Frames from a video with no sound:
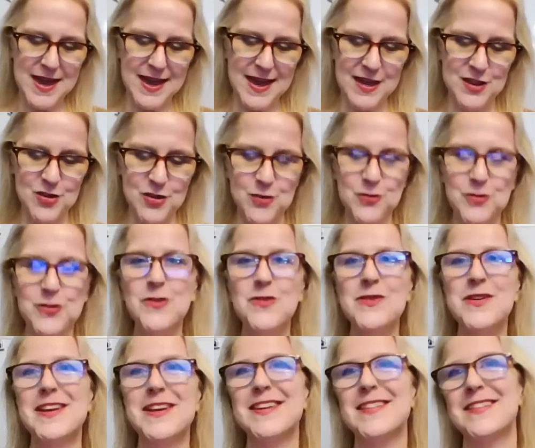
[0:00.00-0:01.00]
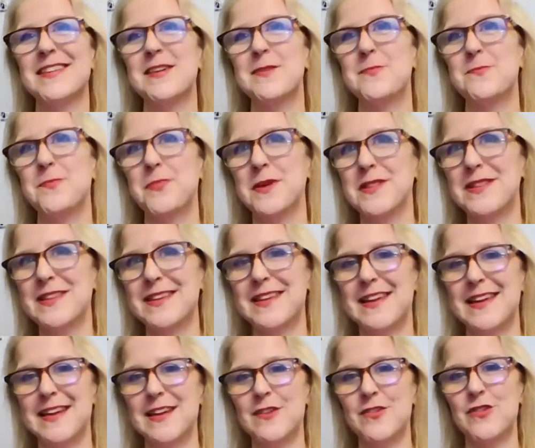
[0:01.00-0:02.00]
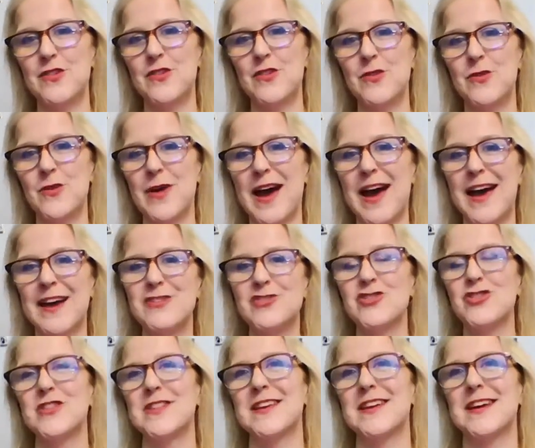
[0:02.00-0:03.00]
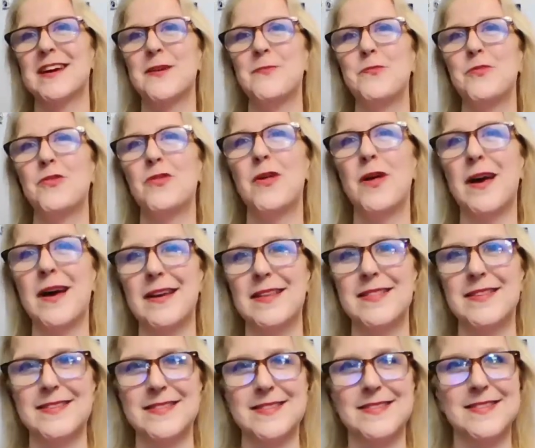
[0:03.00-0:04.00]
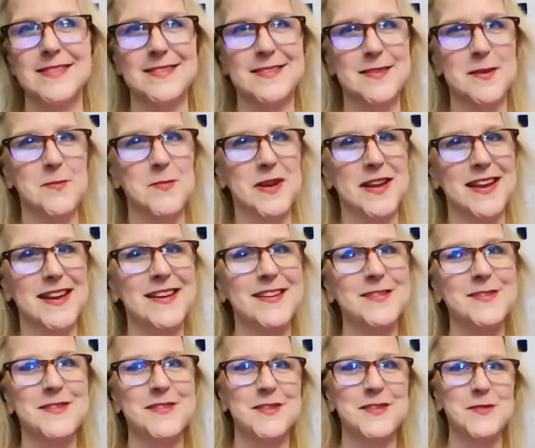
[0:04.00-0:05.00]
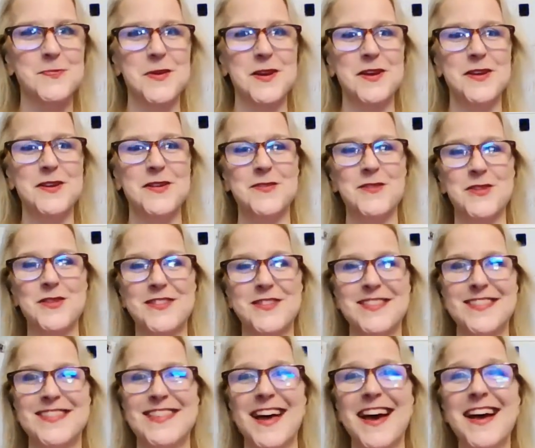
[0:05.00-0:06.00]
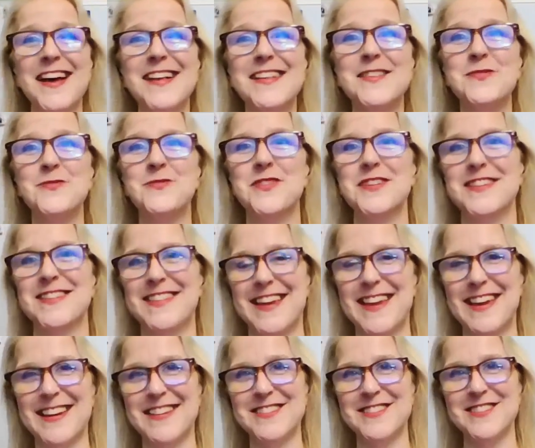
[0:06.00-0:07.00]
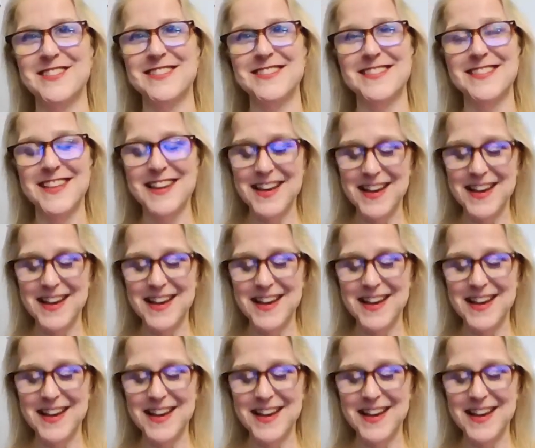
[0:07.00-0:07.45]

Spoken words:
And you don't get the ability to actually apply this to somebody else's behavior. That's one of the catches.